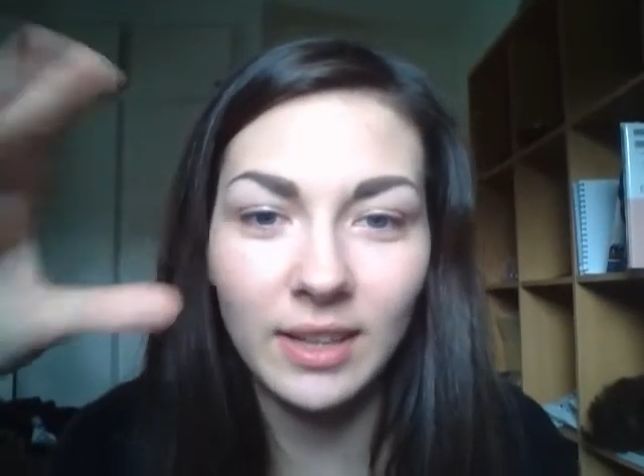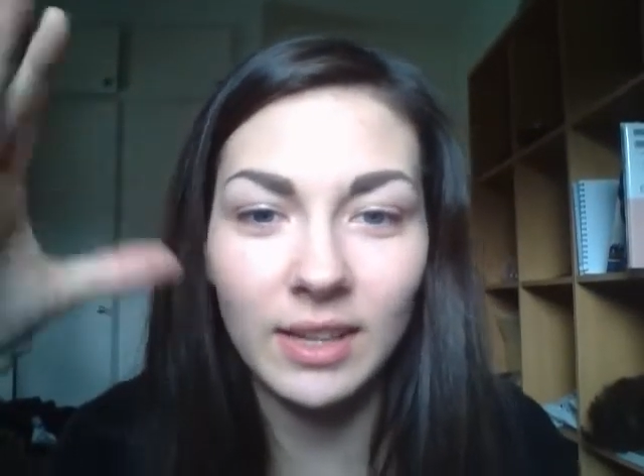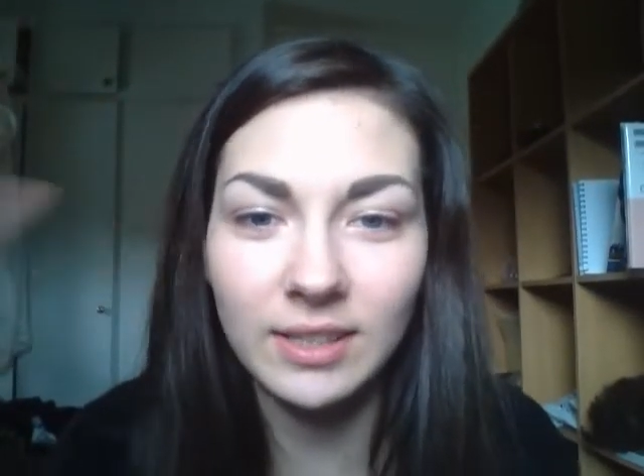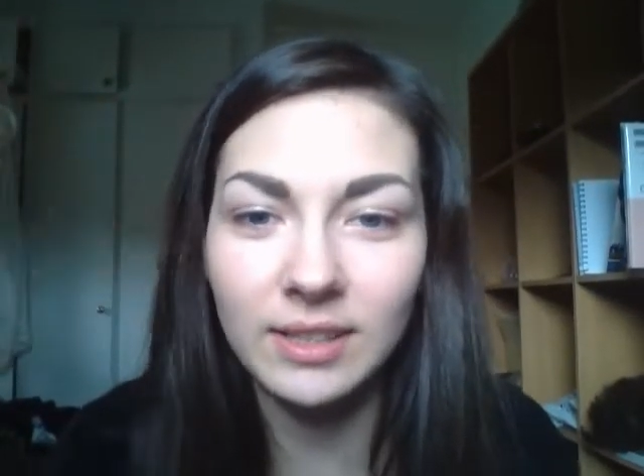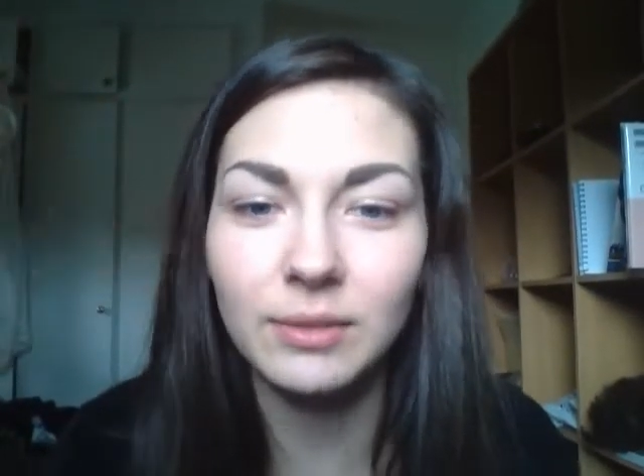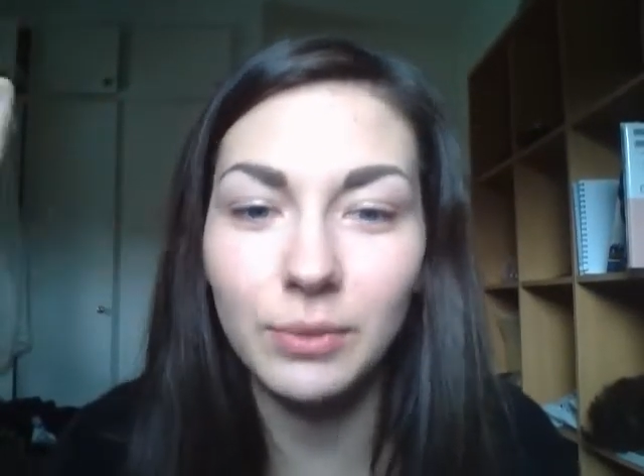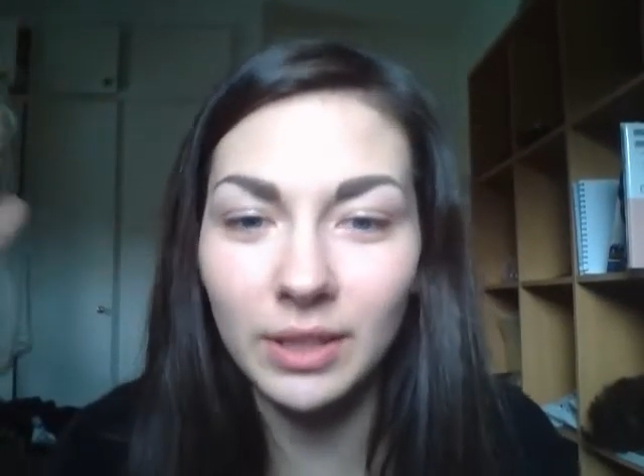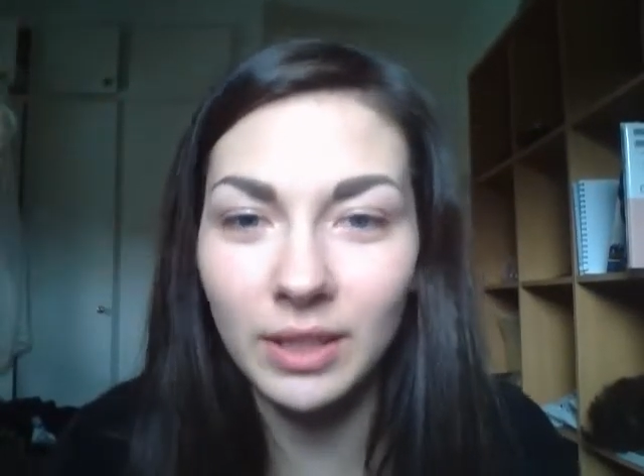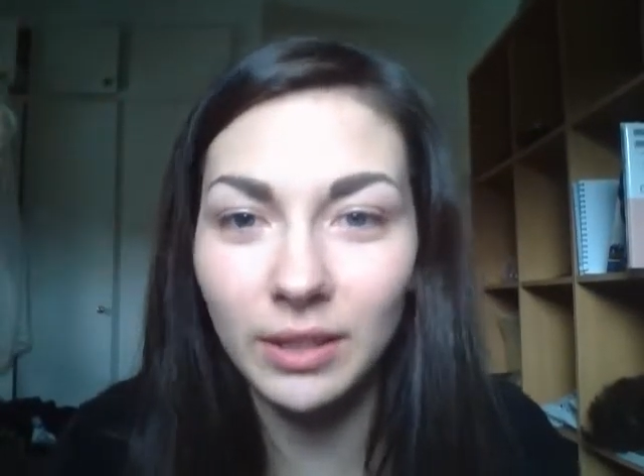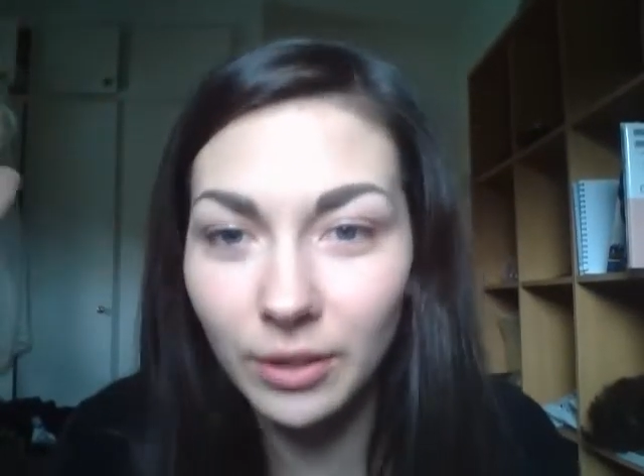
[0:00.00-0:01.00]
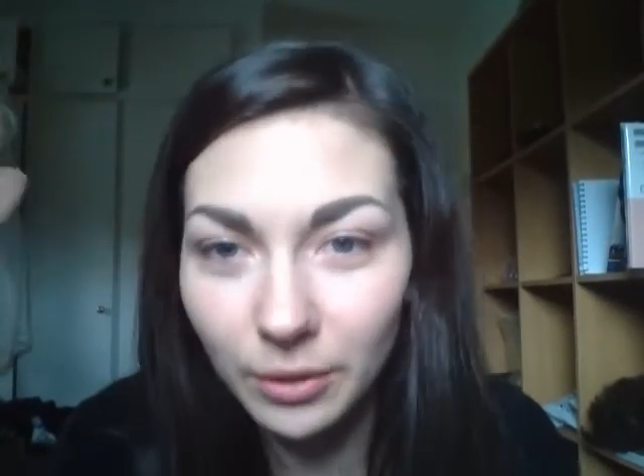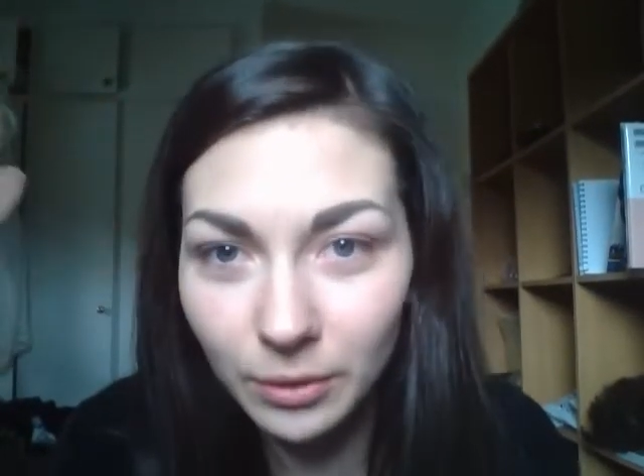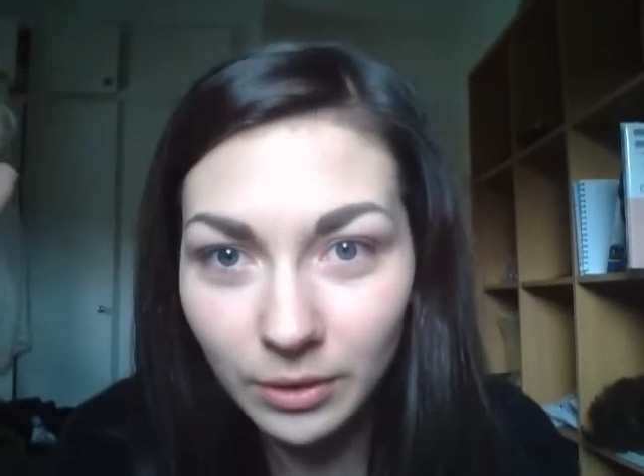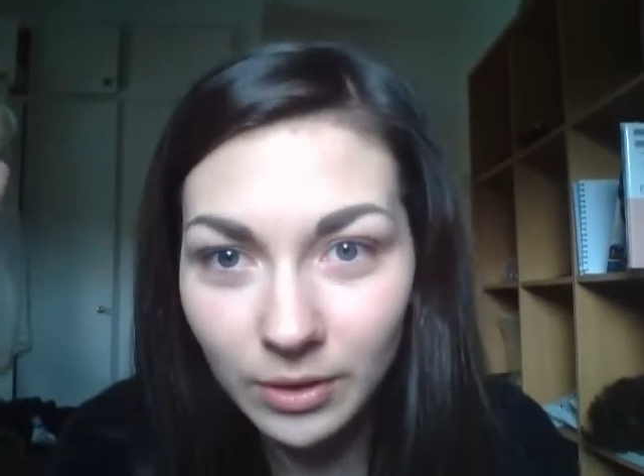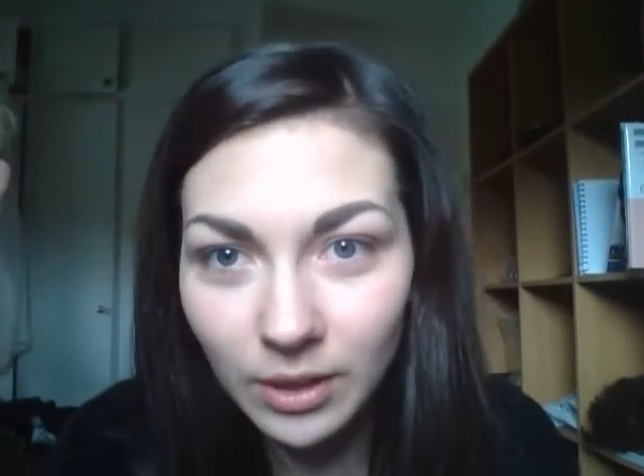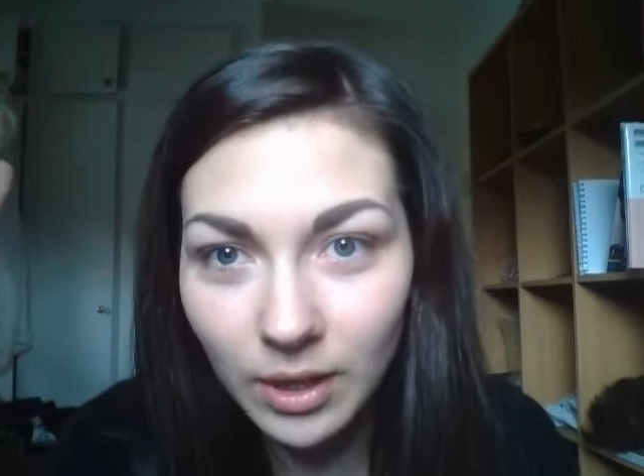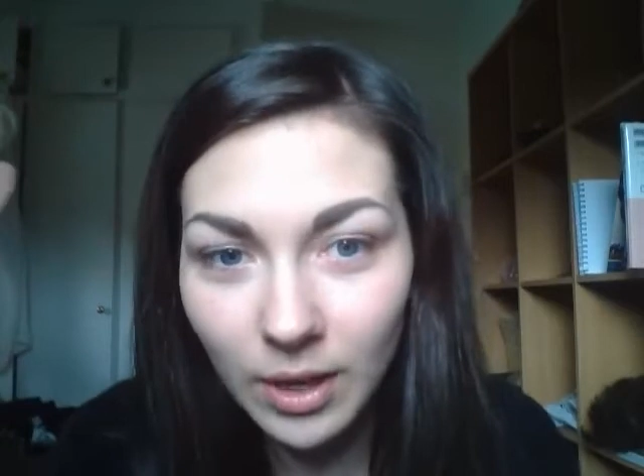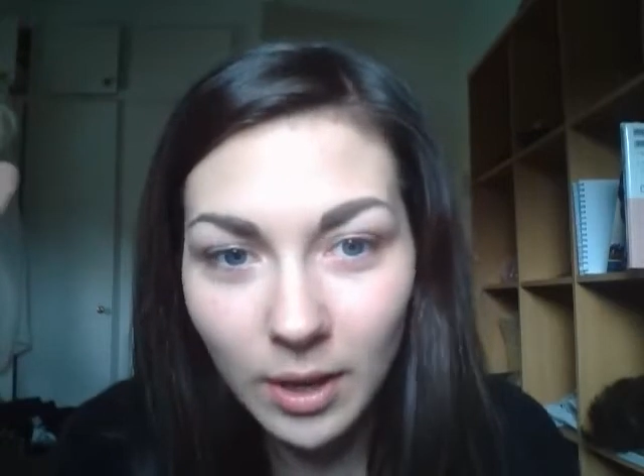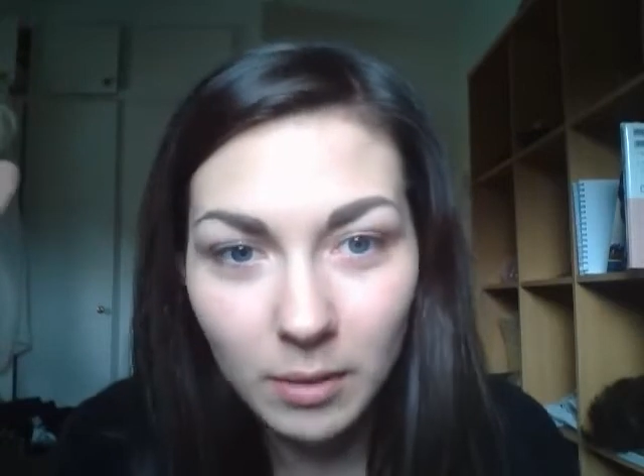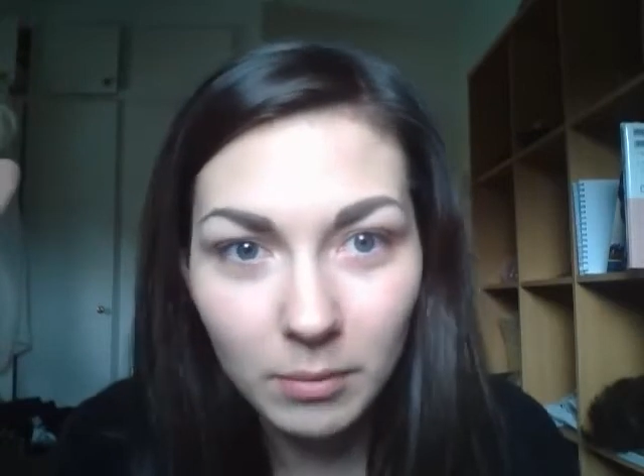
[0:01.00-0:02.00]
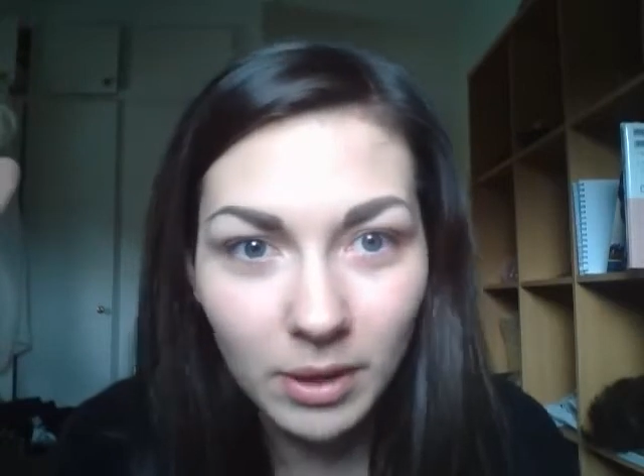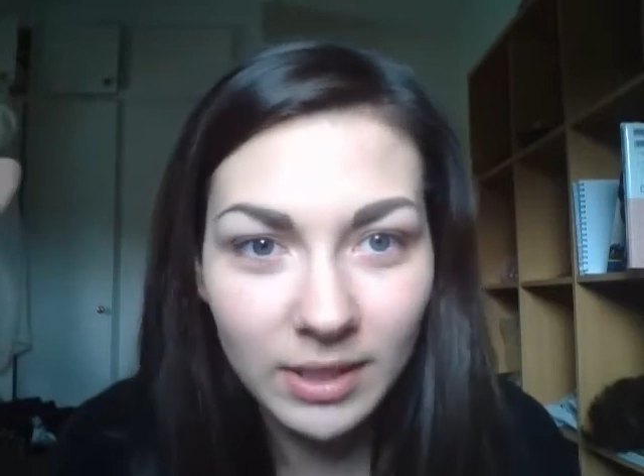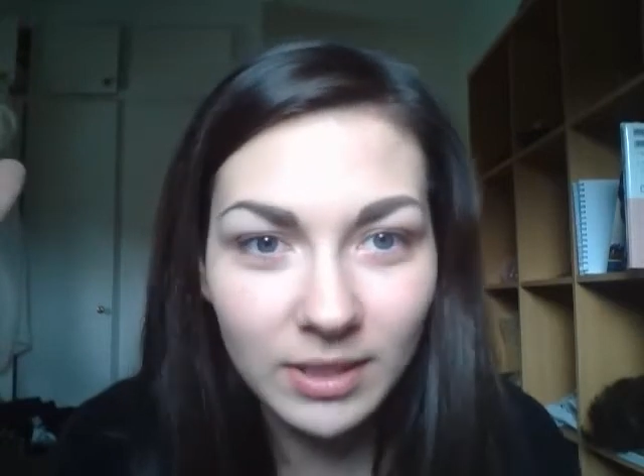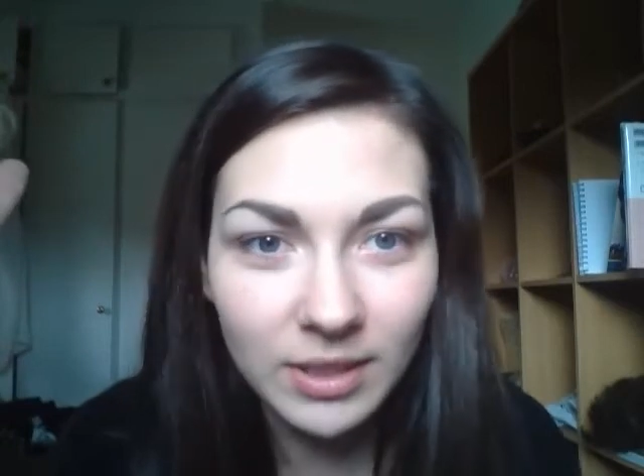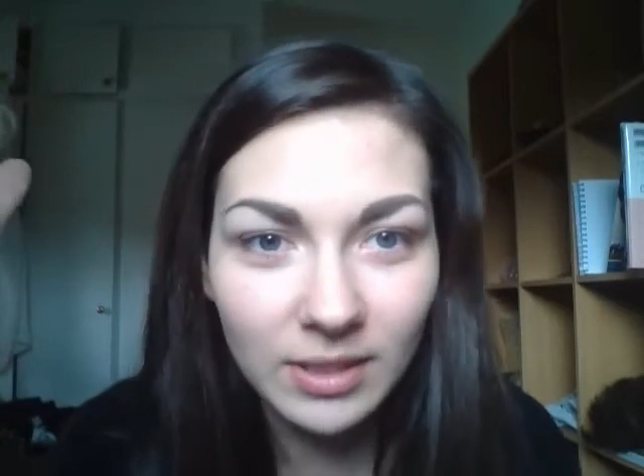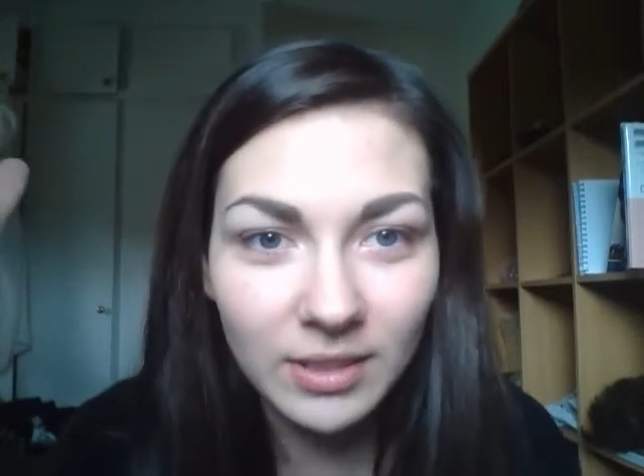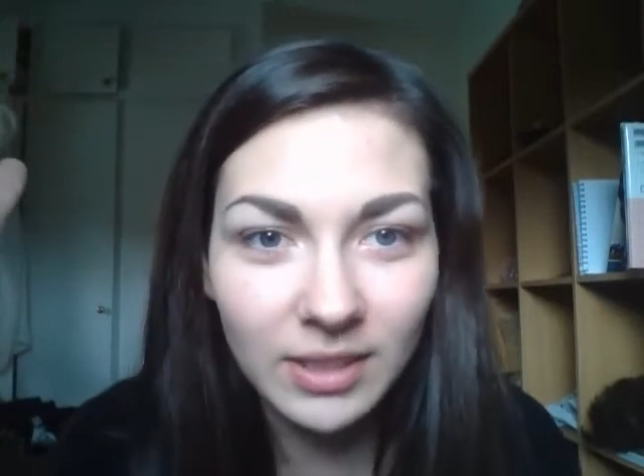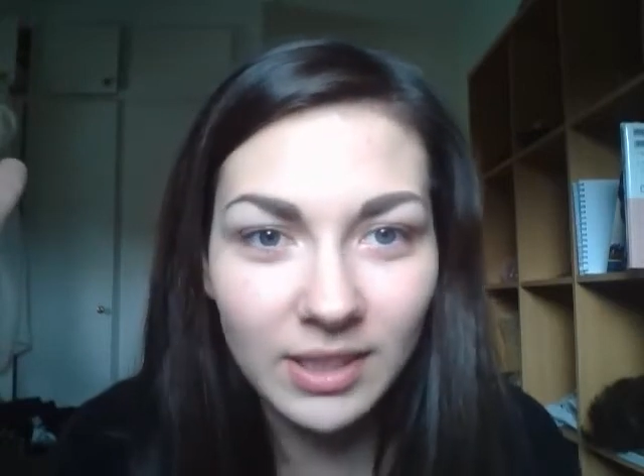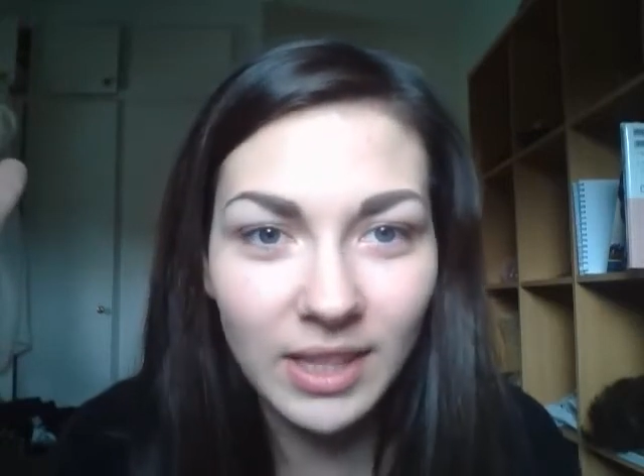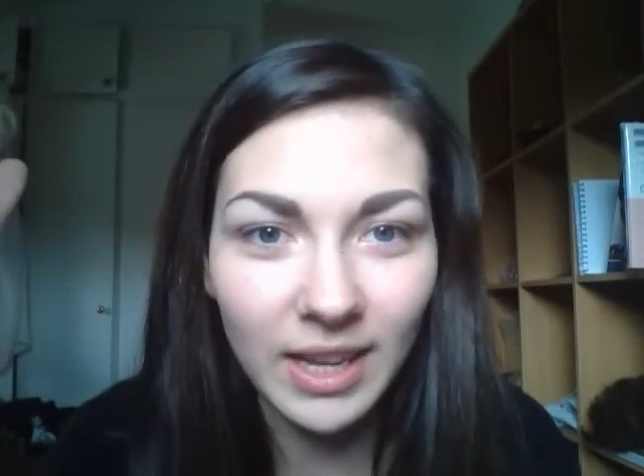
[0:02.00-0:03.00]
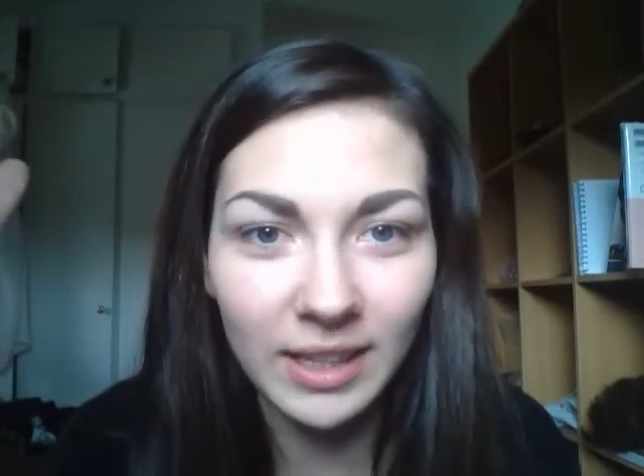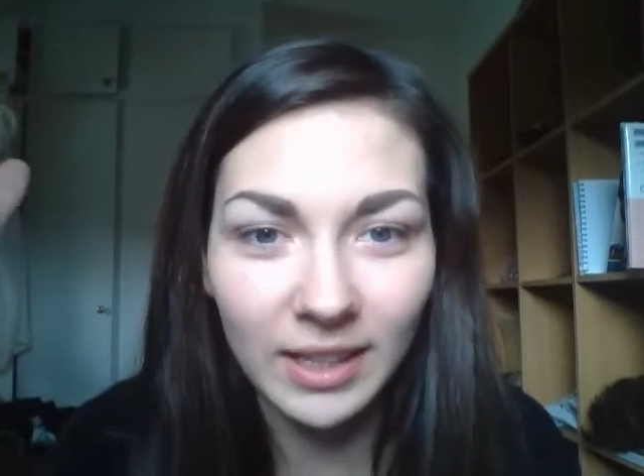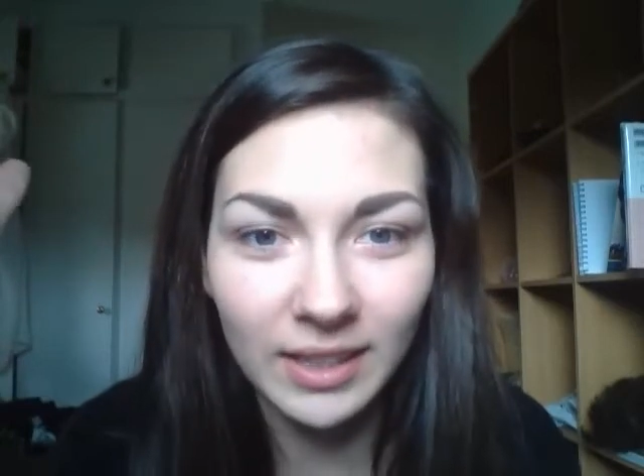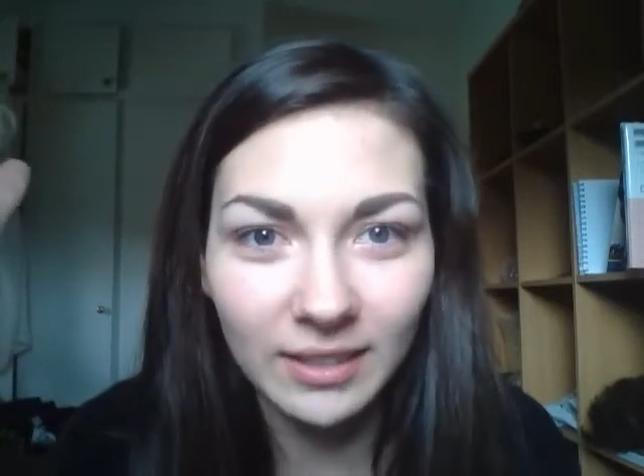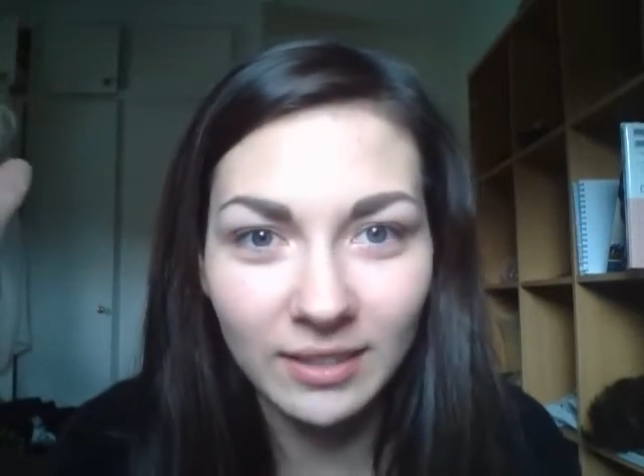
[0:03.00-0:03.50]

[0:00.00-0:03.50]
yeah, he's really cute, but he still looks like,